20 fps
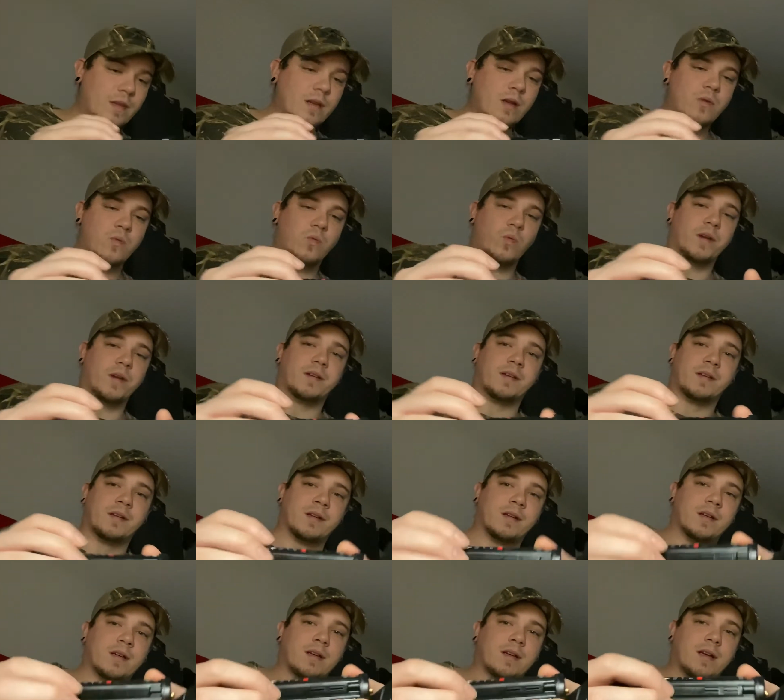which
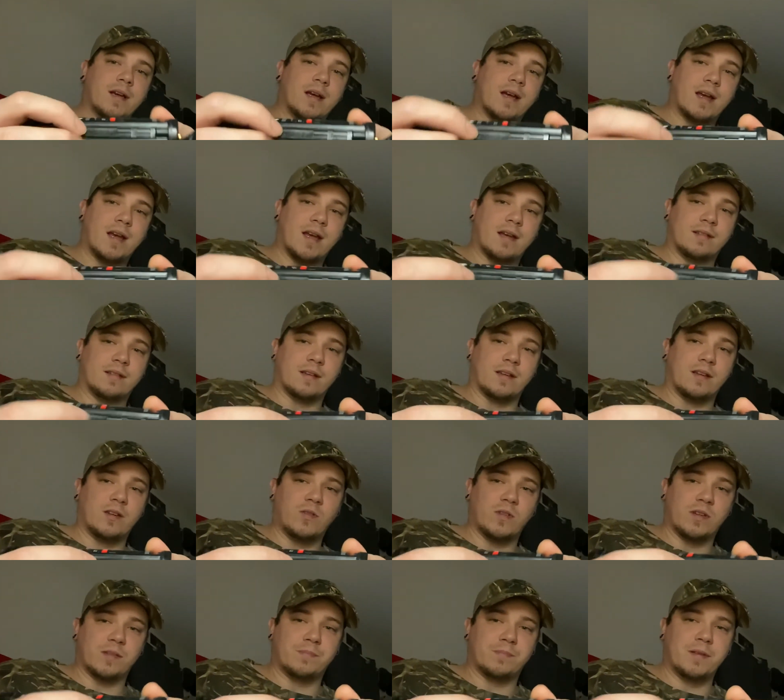has a
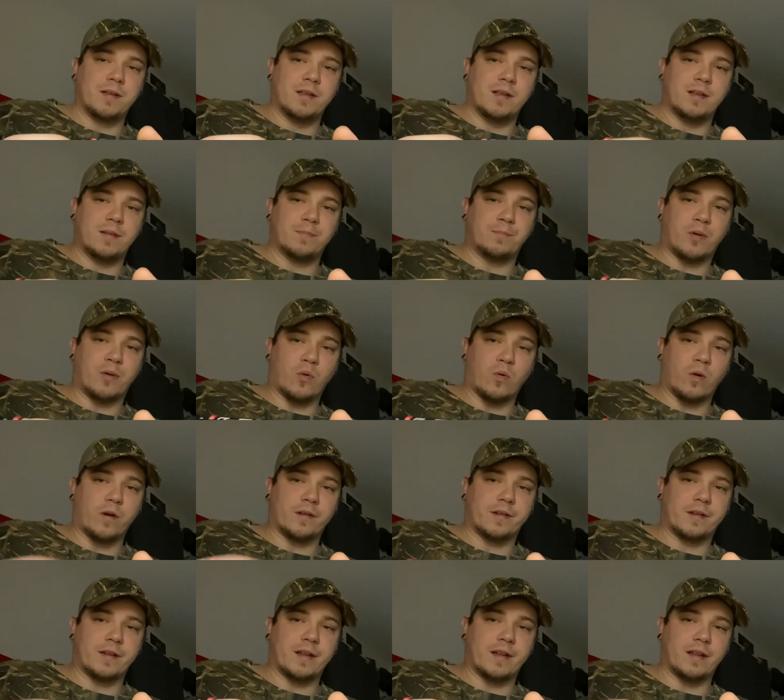USB
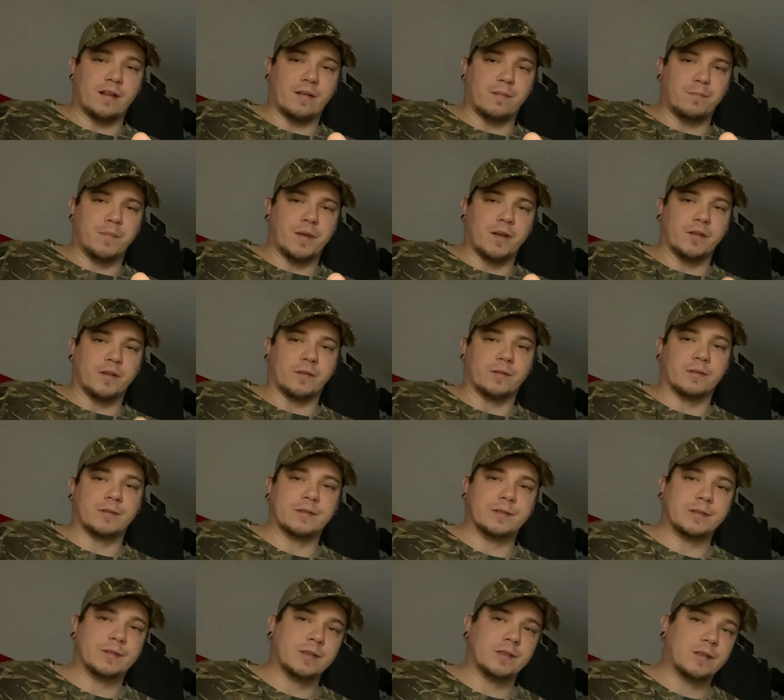port in the middle
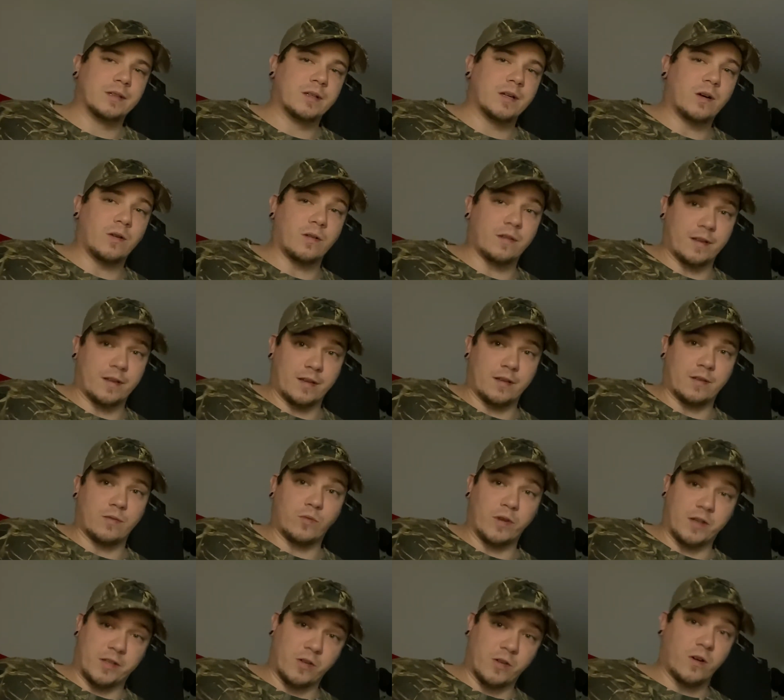on the
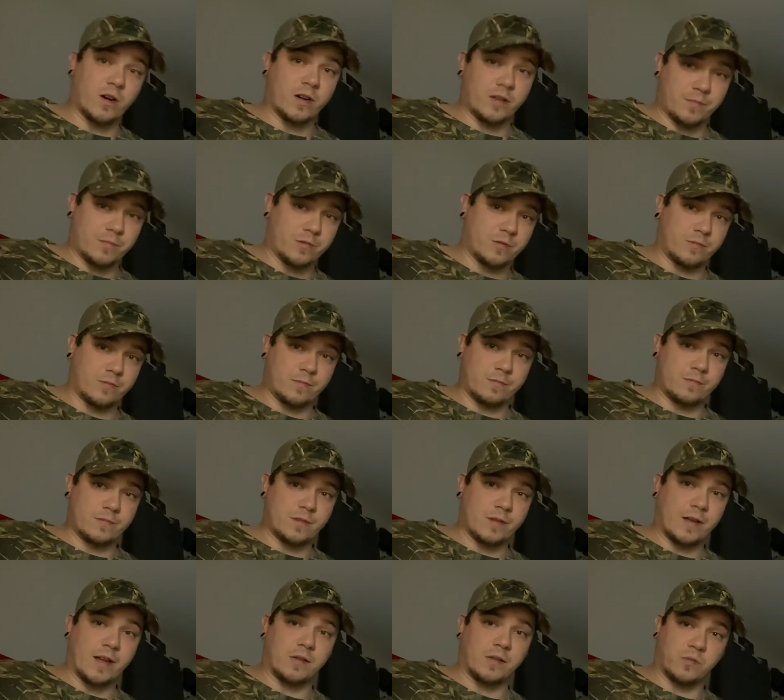rechargeable.
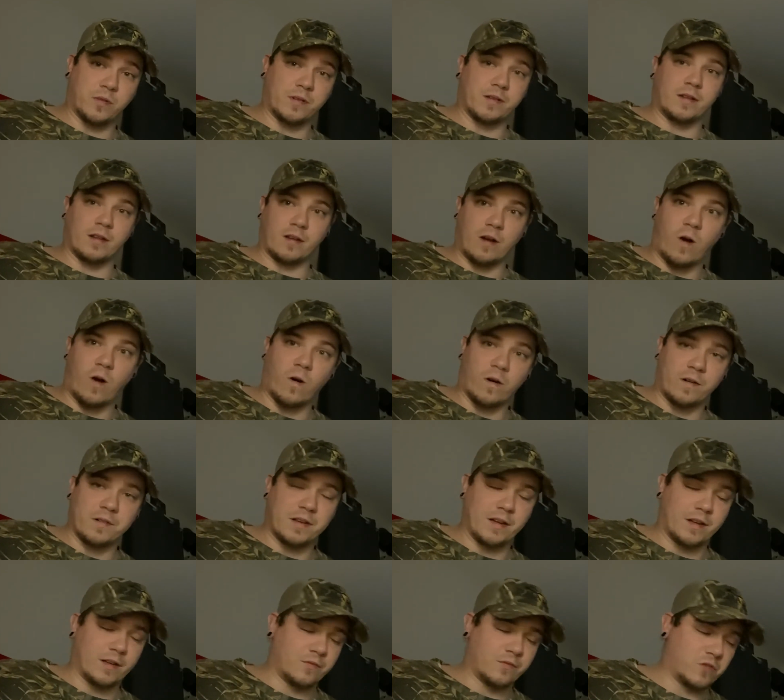That's what the R
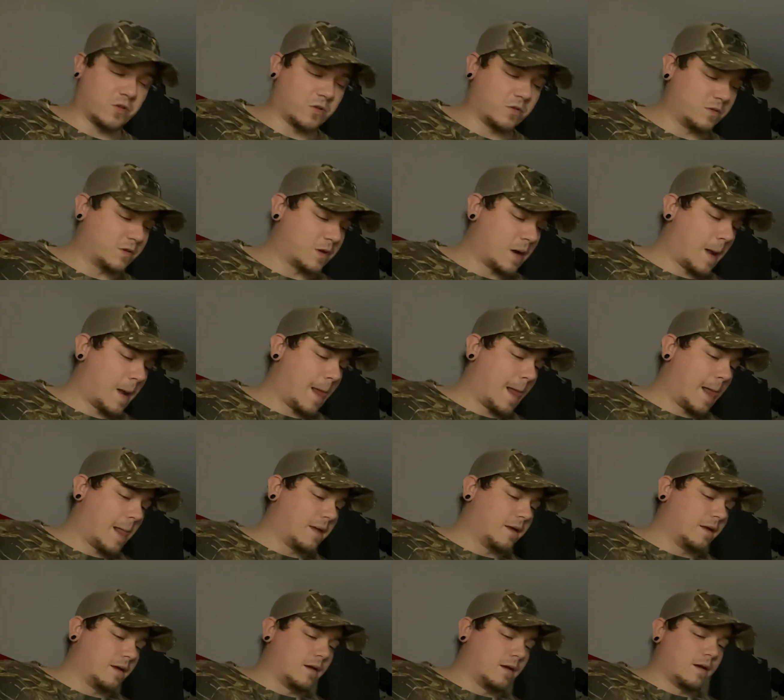stands for.
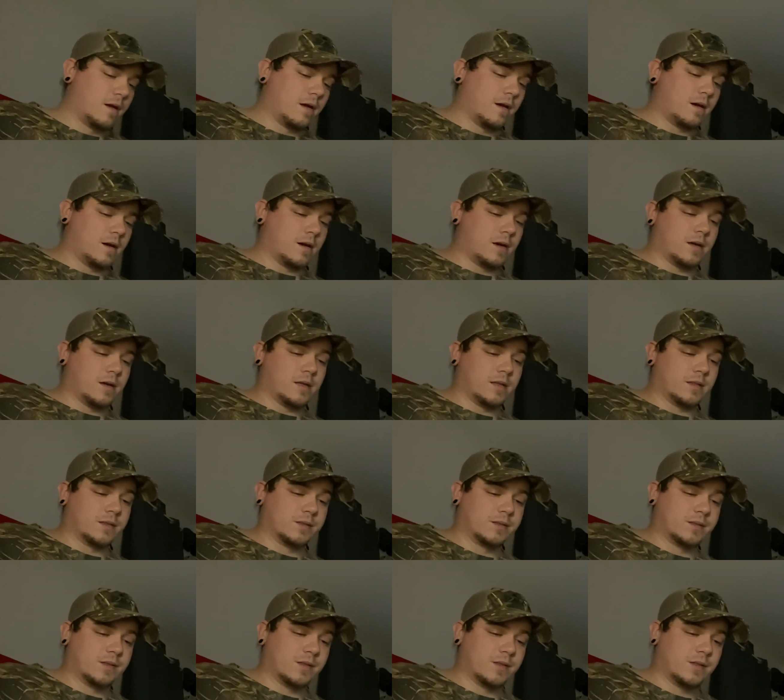Uh,
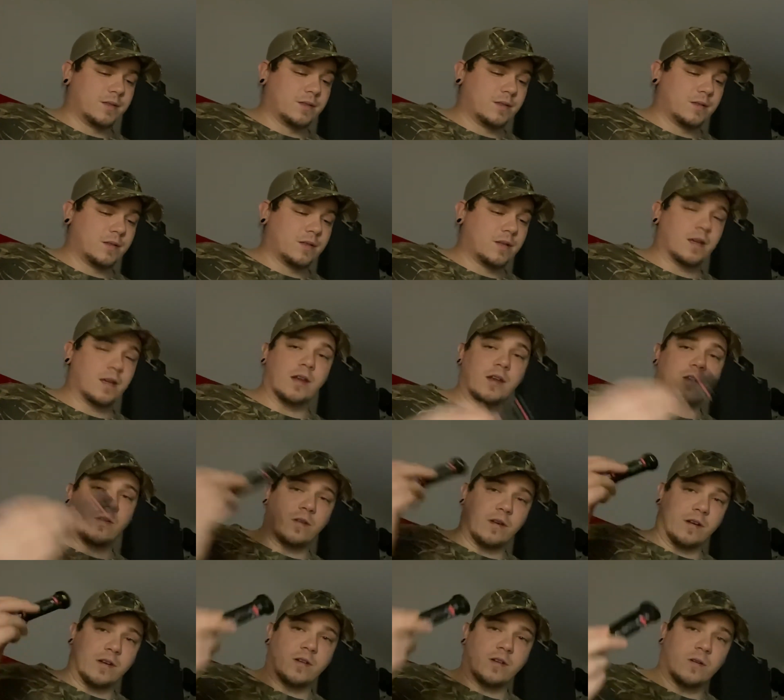and you
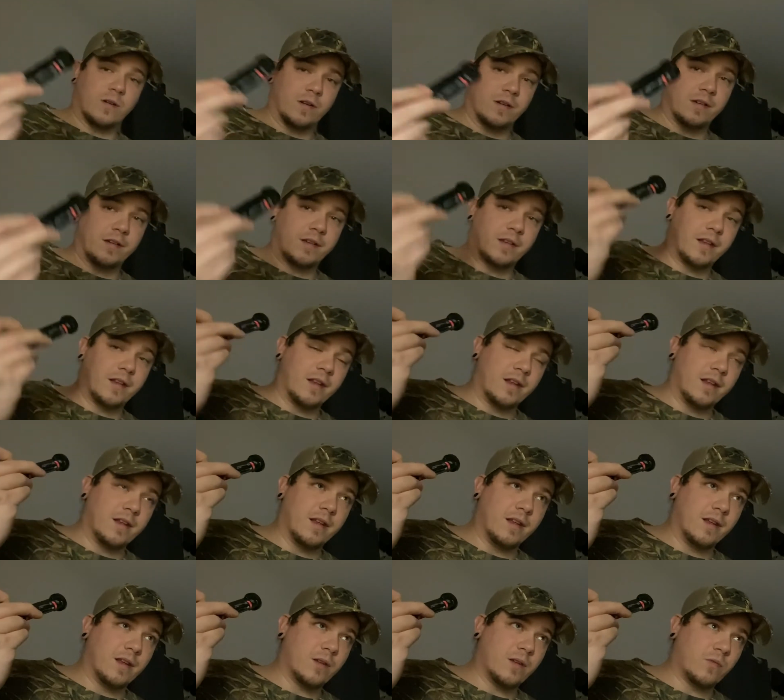can charge the
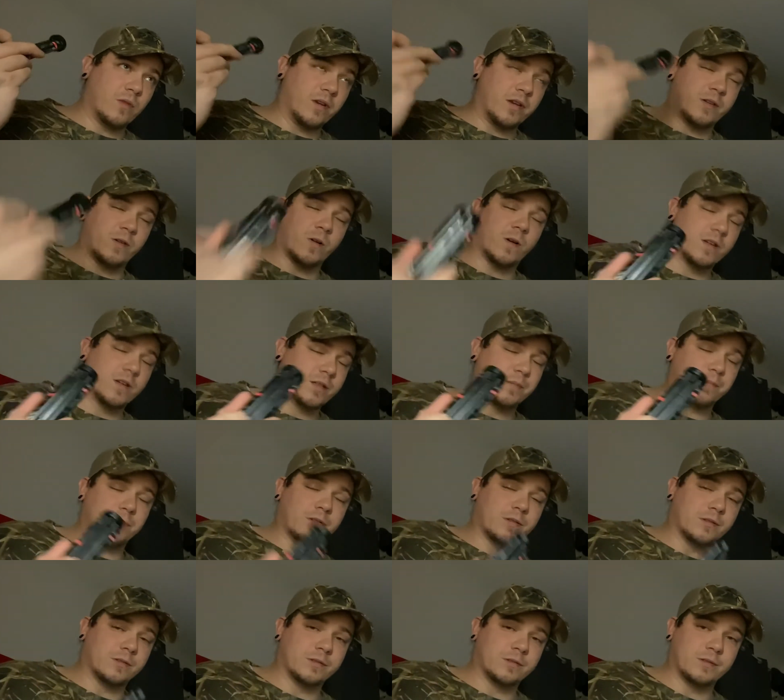
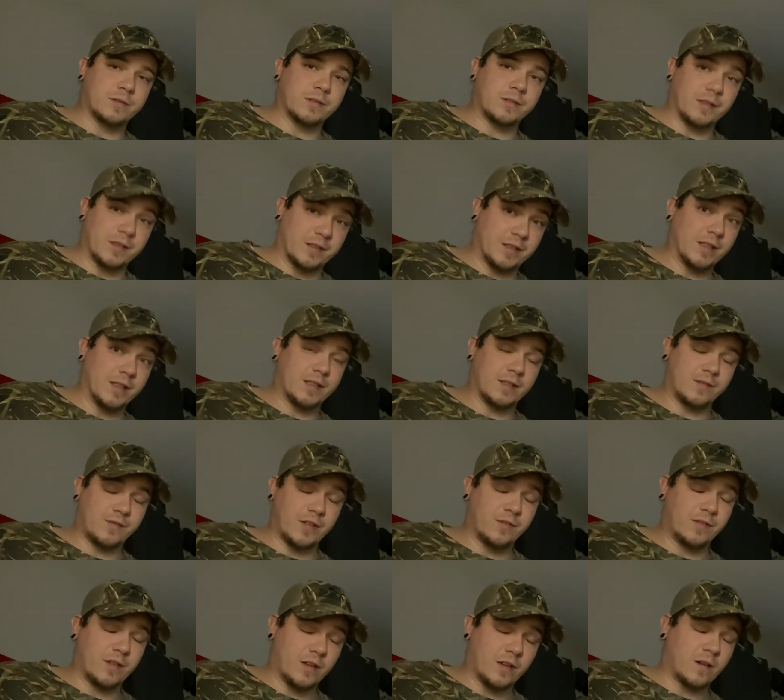rechargeable, the
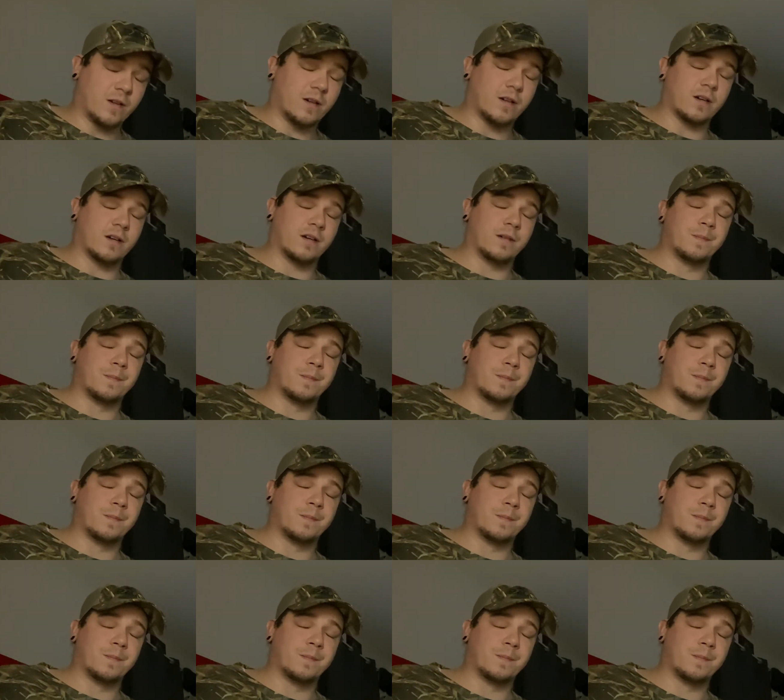650R,